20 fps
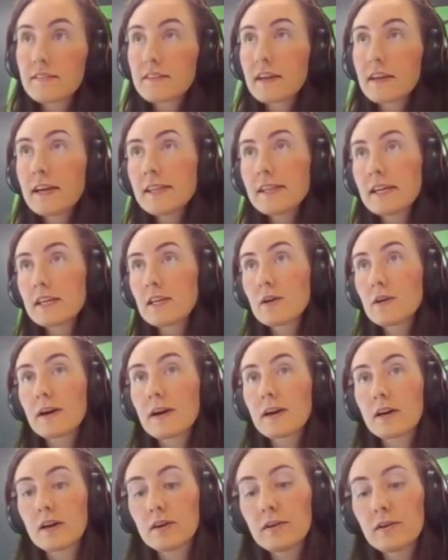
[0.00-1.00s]
scan that
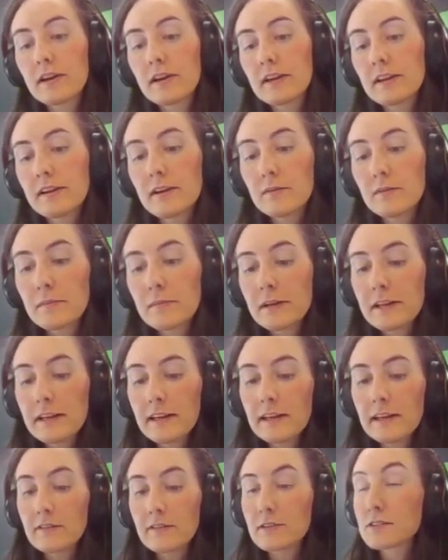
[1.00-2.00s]
QR code, and it
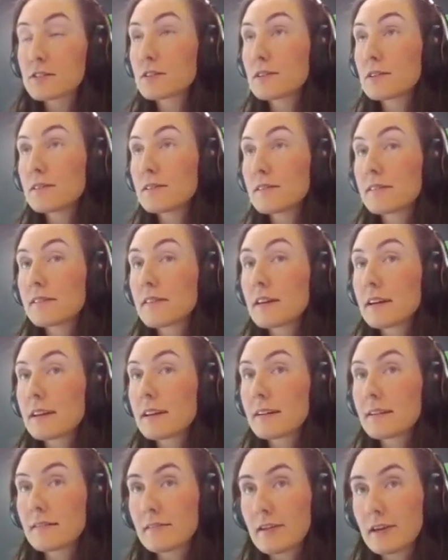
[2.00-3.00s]
immediately returns the
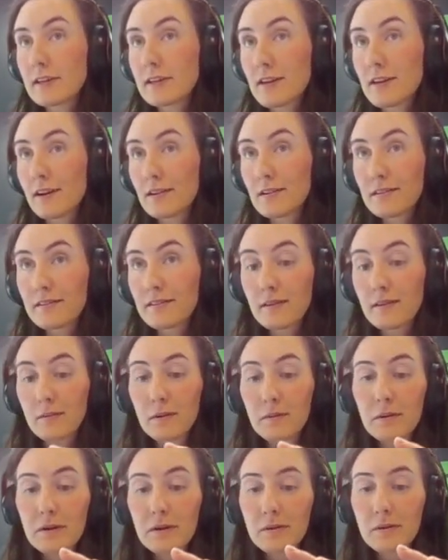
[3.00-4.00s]
exact hose that
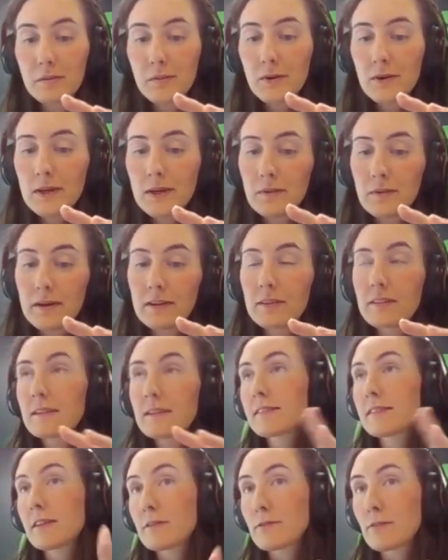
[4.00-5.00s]
we were working with.
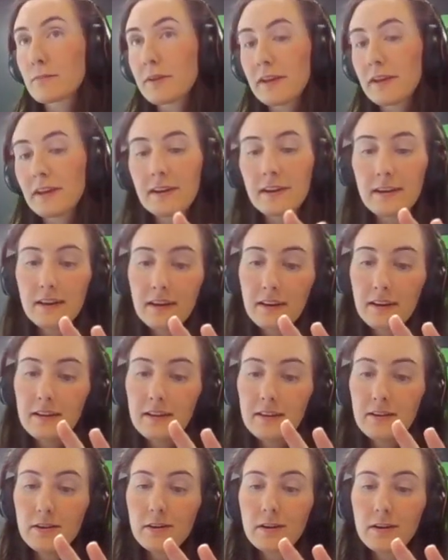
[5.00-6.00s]
So from here
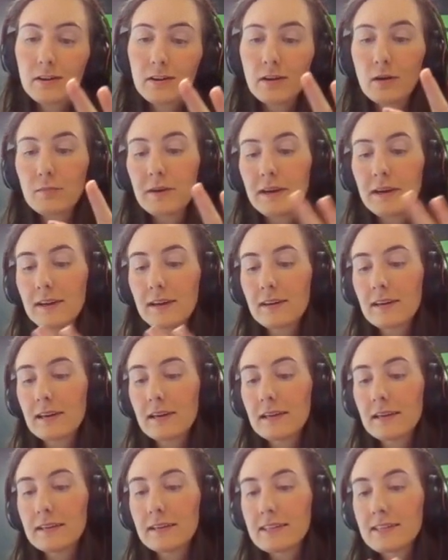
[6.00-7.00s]
you can go back
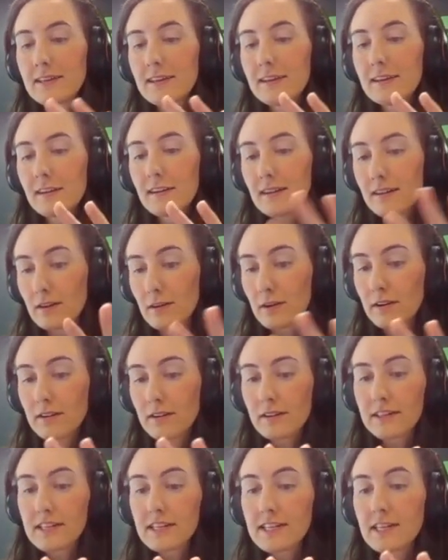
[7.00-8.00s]
and look
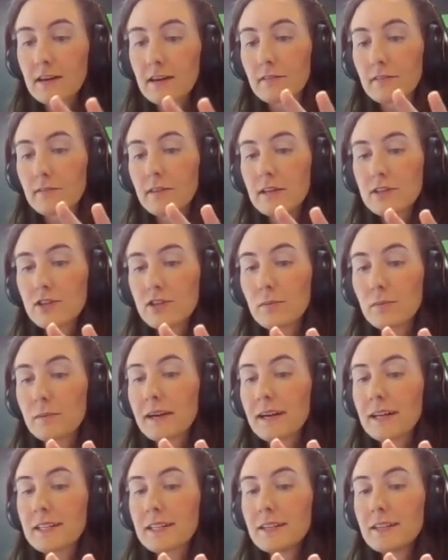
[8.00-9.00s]
at the details of that job
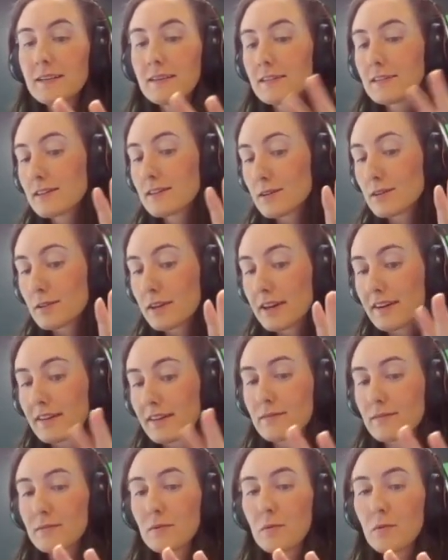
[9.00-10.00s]
card, who the
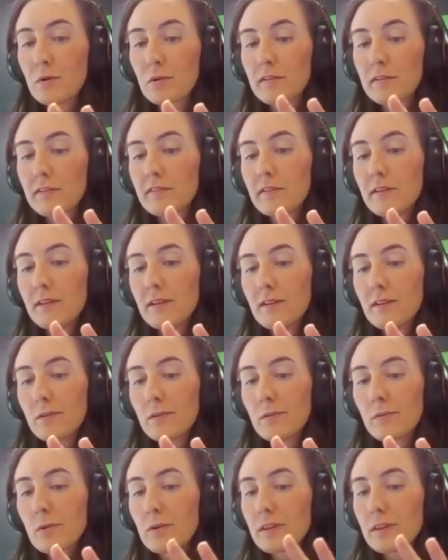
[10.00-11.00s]
customer was,
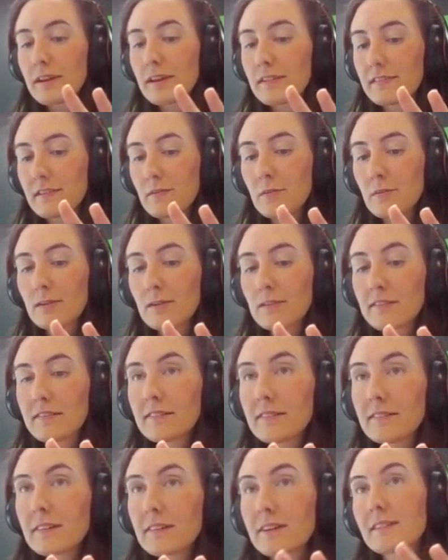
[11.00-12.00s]
what the asset
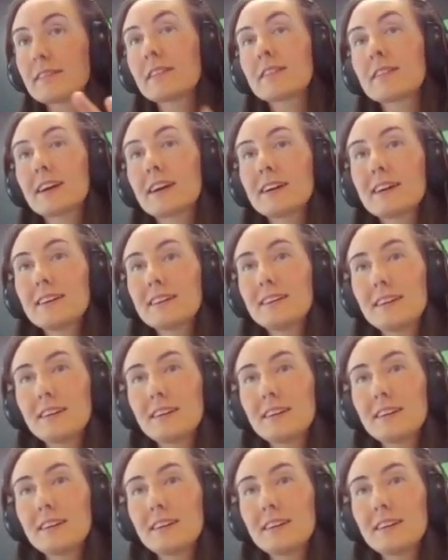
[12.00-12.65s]
was, etc.